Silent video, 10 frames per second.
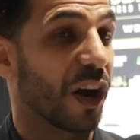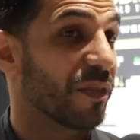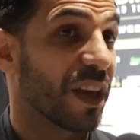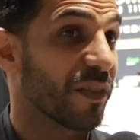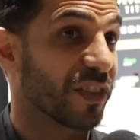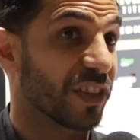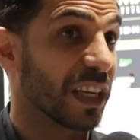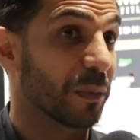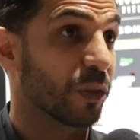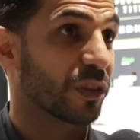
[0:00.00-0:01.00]
I've never
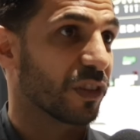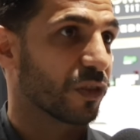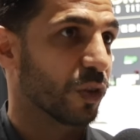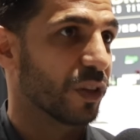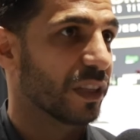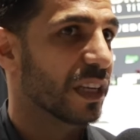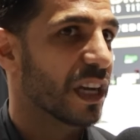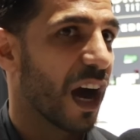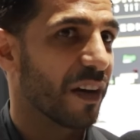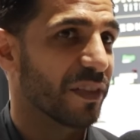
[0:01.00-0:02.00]
seen him look this good,
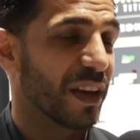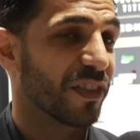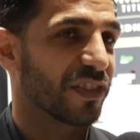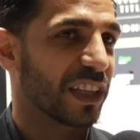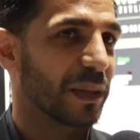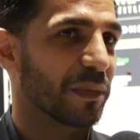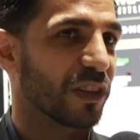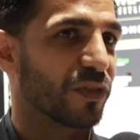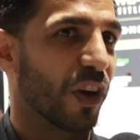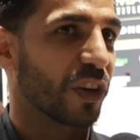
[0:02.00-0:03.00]
never seen him
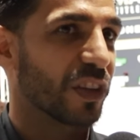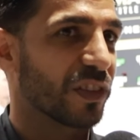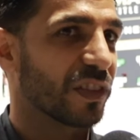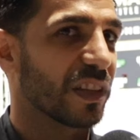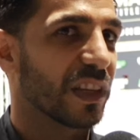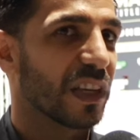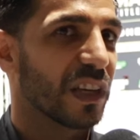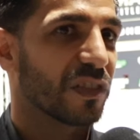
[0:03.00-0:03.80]
this focused.